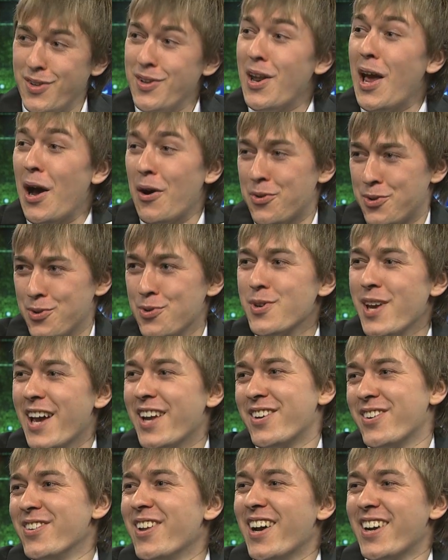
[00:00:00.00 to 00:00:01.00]
now to
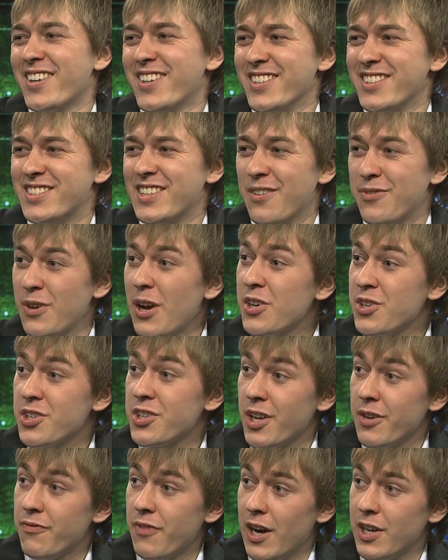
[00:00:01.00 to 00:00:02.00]
get to that good stuff, you actually
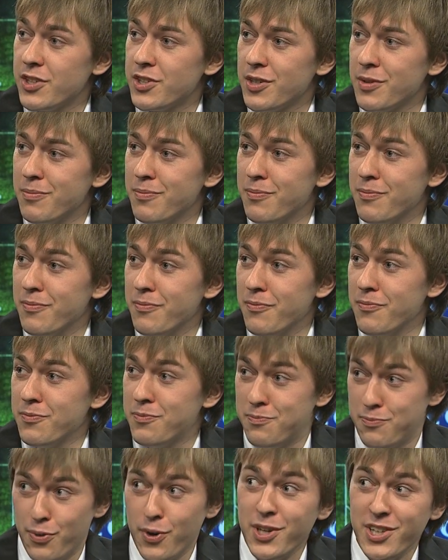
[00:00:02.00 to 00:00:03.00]
did find some
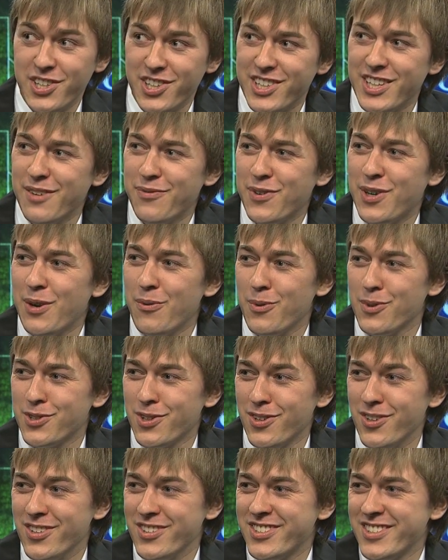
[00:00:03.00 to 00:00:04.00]
pretty significant
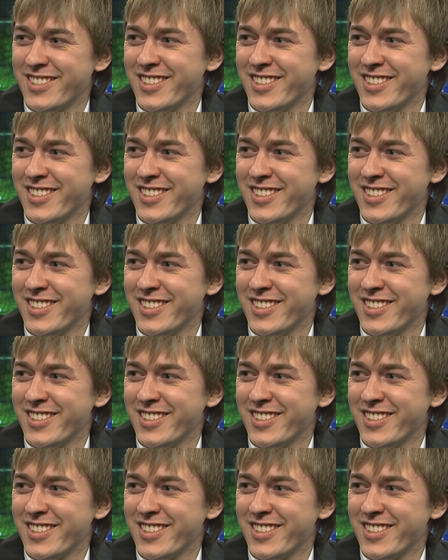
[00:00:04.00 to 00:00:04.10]
results.